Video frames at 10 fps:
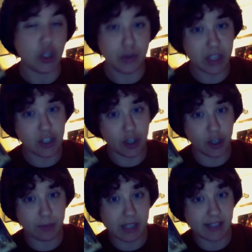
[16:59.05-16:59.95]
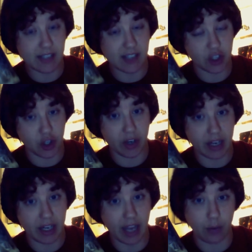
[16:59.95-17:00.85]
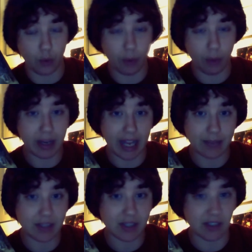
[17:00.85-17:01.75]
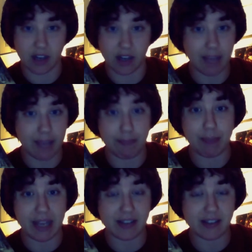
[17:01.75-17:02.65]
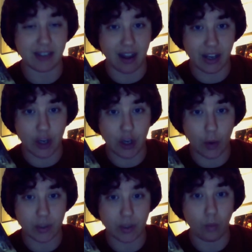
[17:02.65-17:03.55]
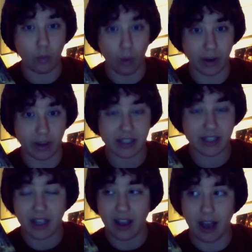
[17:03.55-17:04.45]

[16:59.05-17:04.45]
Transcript: Using terms like centurion and Roman names does not a based on note warrant.